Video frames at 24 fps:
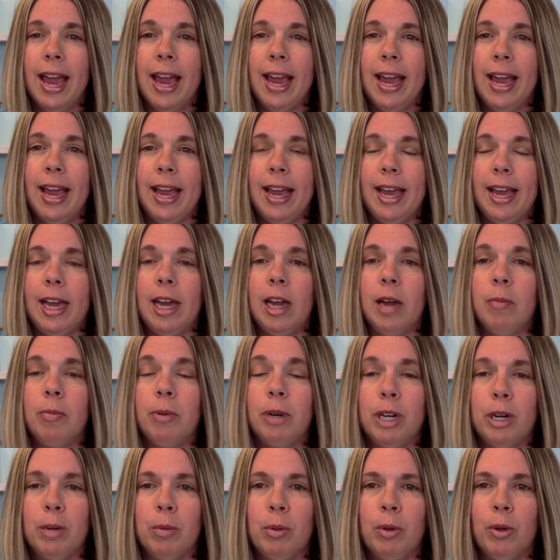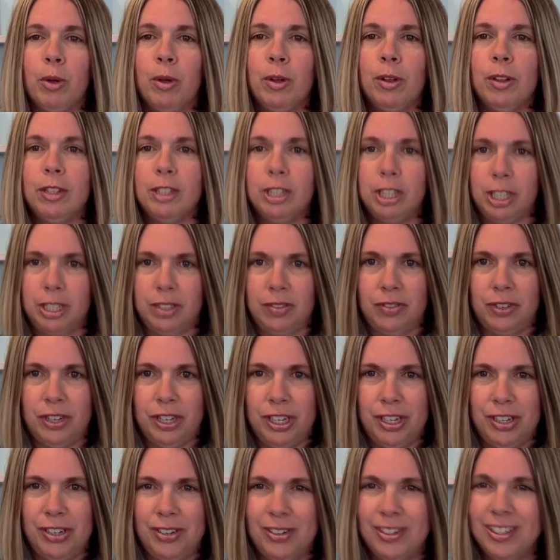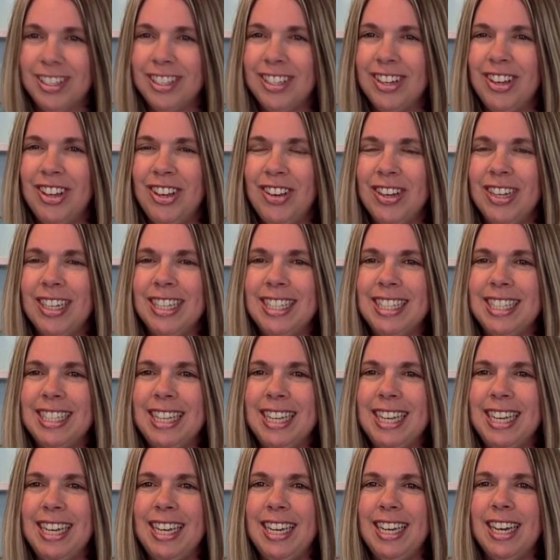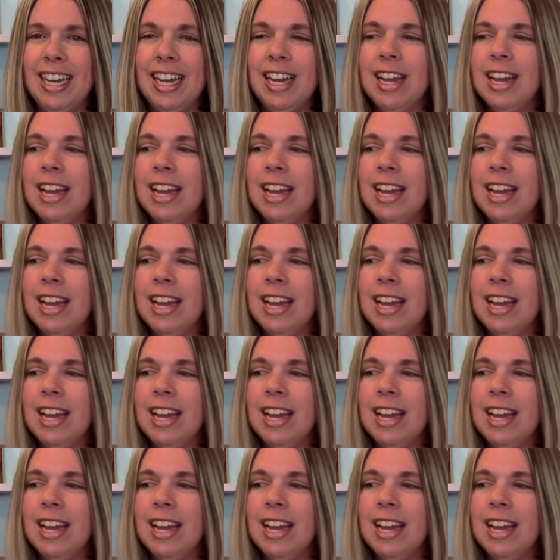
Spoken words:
a printable just for you so you can see